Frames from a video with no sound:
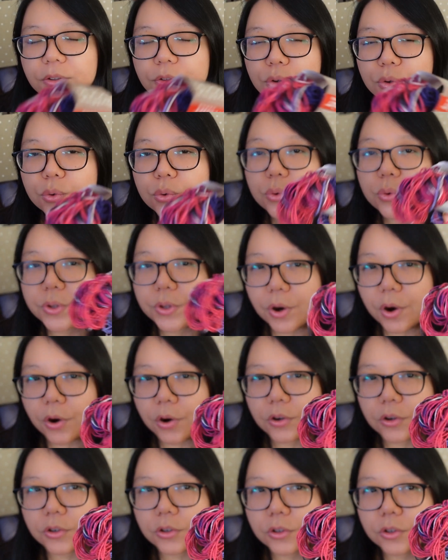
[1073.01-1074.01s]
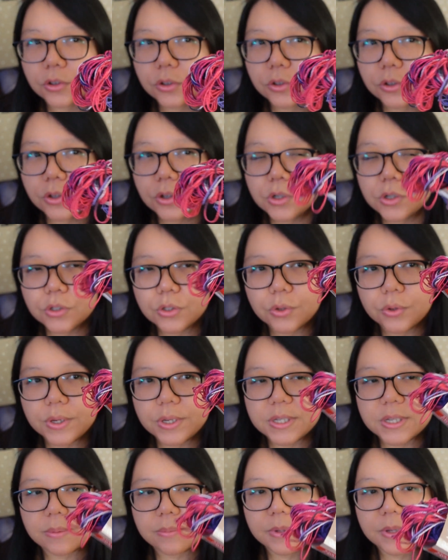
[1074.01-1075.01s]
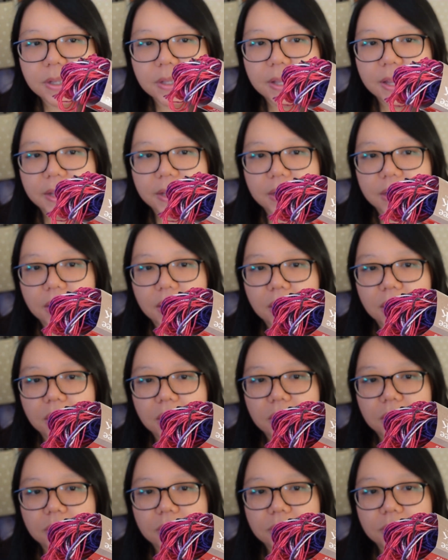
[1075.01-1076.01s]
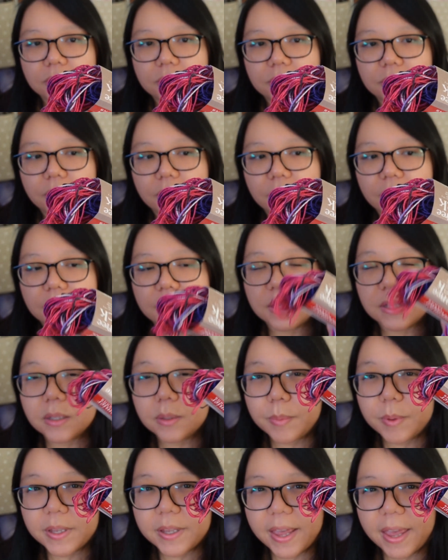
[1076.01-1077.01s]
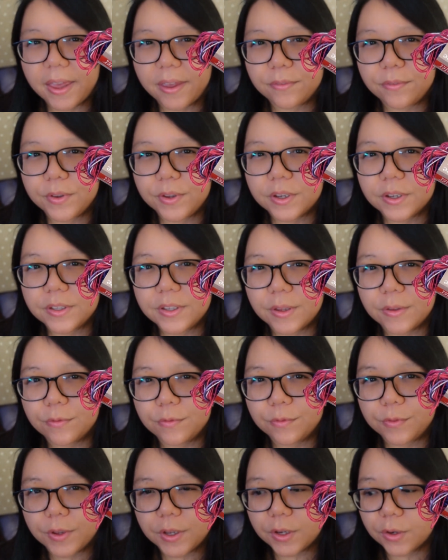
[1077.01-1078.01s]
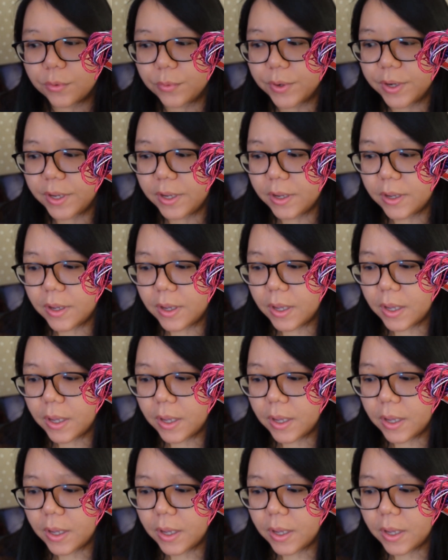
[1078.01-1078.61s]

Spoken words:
2 yarn, so it's something like a little bit heavier than fingering,